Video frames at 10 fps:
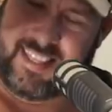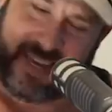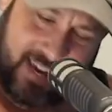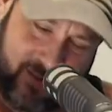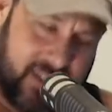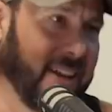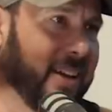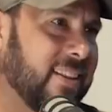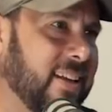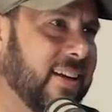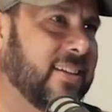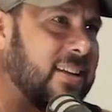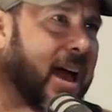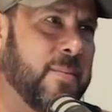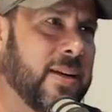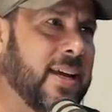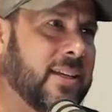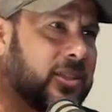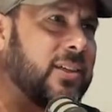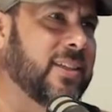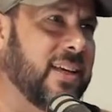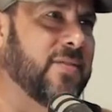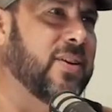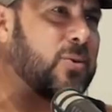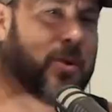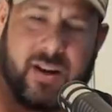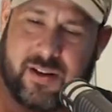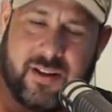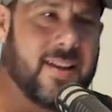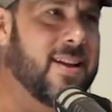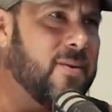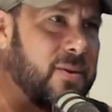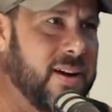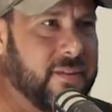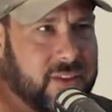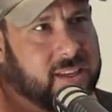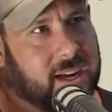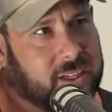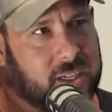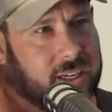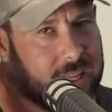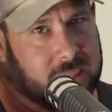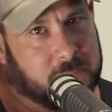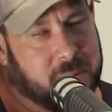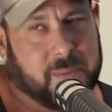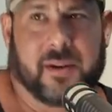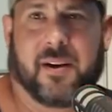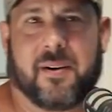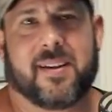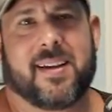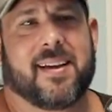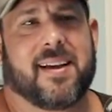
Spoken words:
thing with the diamond tester to see if it's real, where you have to touch it and let the people know.